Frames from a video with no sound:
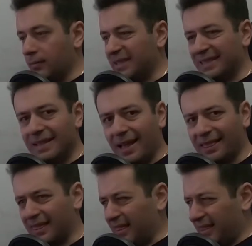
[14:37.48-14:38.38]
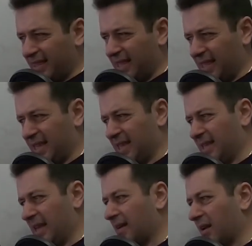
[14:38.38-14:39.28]
It's not
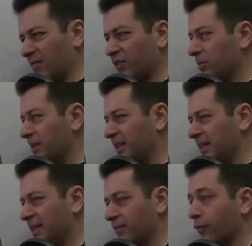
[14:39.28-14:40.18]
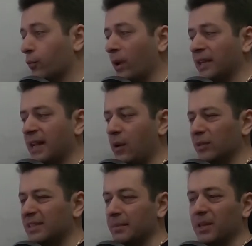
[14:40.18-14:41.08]
the uncomfortable heating. For right now,
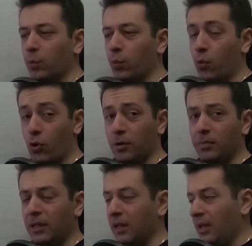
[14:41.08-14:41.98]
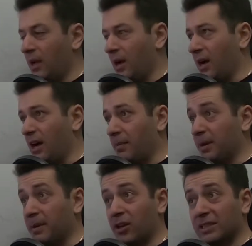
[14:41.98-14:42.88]
it's a bit warm.
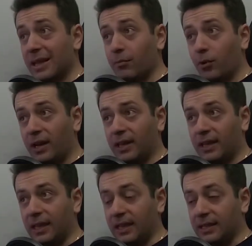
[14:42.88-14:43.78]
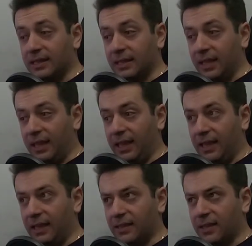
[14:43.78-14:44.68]
But because I'm running it
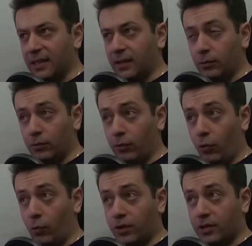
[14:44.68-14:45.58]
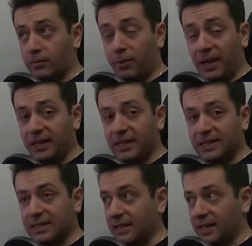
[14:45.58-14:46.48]
at the lower
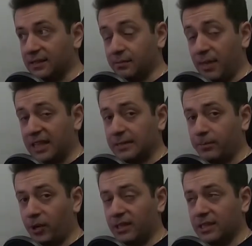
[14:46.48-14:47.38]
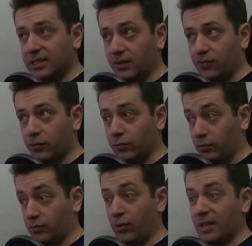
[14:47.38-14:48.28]
brightness, not the max brightness, if
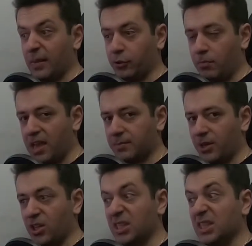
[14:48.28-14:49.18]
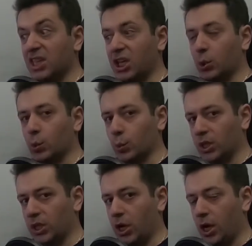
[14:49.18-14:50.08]
you crank up to max brightness, it's getting
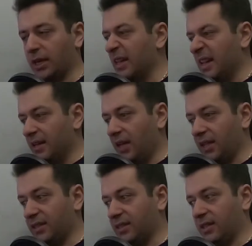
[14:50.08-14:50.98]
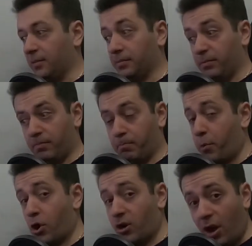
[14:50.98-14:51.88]
really hot. Not the
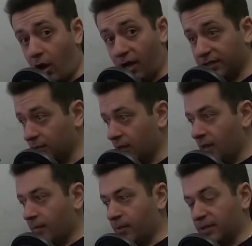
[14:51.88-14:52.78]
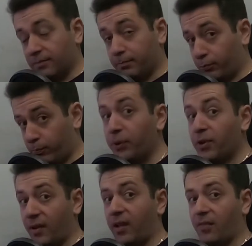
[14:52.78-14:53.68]
burn hot, but
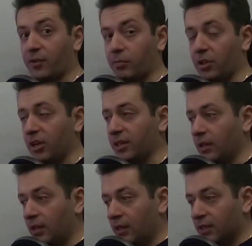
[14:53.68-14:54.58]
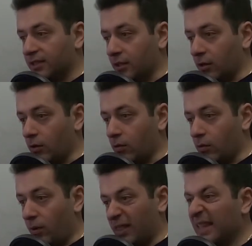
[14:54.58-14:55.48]
pretty uncomfortable hot. So
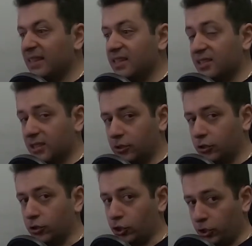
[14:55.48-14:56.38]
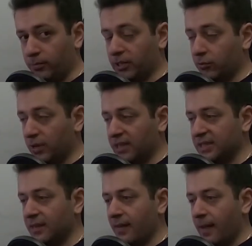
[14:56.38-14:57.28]
I think this issue should be
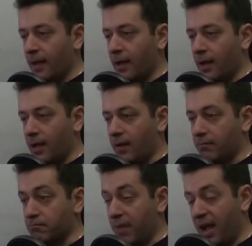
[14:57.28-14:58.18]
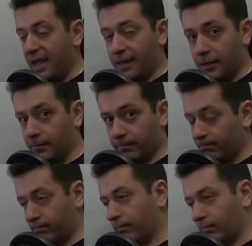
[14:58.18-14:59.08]
addressed. My
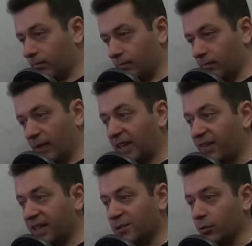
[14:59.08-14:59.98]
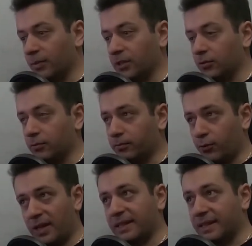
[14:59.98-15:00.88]
advice will be to
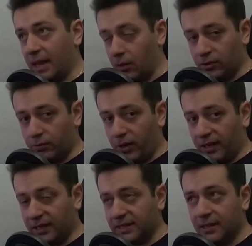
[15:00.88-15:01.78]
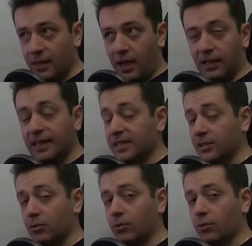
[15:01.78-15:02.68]
crank down the brightness unless you're